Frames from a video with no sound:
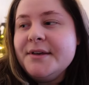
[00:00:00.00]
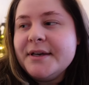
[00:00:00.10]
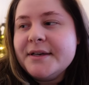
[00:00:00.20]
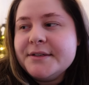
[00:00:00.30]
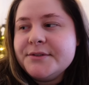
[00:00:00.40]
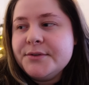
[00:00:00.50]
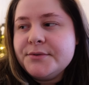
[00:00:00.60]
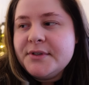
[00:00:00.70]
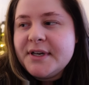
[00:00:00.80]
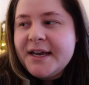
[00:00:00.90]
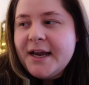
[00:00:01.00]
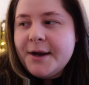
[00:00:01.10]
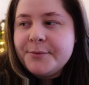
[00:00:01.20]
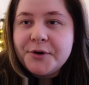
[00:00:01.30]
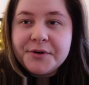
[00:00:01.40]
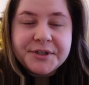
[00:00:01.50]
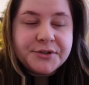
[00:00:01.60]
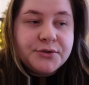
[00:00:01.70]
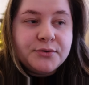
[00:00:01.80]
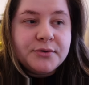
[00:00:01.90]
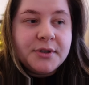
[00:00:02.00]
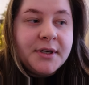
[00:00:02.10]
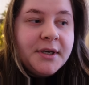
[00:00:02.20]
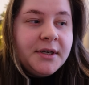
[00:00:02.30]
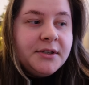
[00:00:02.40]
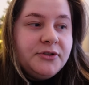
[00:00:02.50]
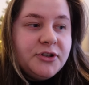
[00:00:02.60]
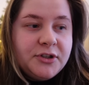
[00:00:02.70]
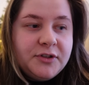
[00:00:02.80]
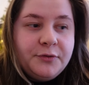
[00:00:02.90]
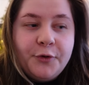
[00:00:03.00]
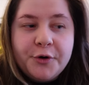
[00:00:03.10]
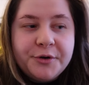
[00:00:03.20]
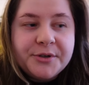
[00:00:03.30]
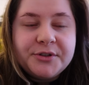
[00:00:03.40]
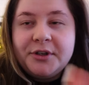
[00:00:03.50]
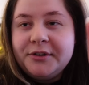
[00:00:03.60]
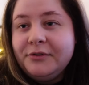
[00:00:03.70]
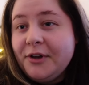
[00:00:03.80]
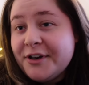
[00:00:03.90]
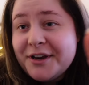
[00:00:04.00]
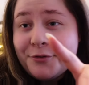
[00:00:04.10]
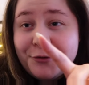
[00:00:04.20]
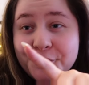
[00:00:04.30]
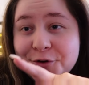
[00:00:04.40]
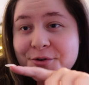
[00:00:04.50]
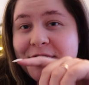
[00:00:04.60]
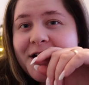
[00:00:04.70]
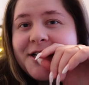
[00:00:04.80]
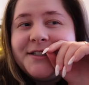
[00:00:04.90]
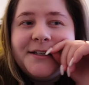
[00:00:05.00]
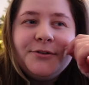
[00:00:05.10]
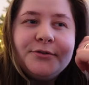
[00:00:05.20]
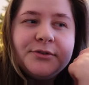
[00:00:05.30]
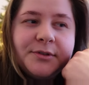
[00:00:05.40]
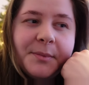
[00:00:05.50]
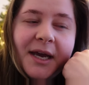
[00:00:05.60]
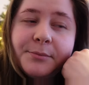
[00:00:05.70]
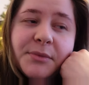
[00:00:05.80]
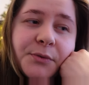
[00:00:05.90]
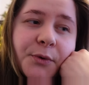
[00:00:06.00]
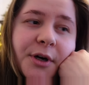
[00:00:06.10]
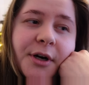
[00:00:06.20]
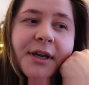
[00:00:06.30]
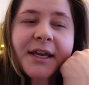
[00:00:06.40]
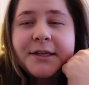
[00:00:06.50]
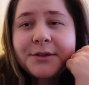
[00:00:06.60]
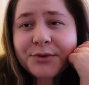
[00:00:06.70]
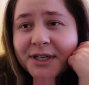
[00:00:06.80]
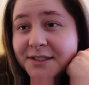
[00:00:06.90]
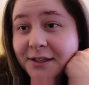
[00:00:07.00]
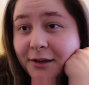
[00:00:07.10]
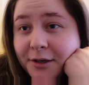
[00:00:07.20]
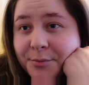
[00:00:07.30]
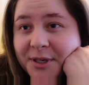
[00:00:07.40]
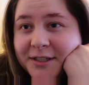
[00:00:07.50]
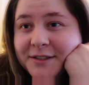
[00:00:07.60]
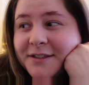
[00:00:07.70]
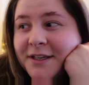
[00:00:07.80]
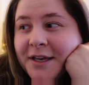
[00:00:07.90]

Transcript: So today I'm going to just focus on vlogging for you guys and do some admin work and rest a little bit,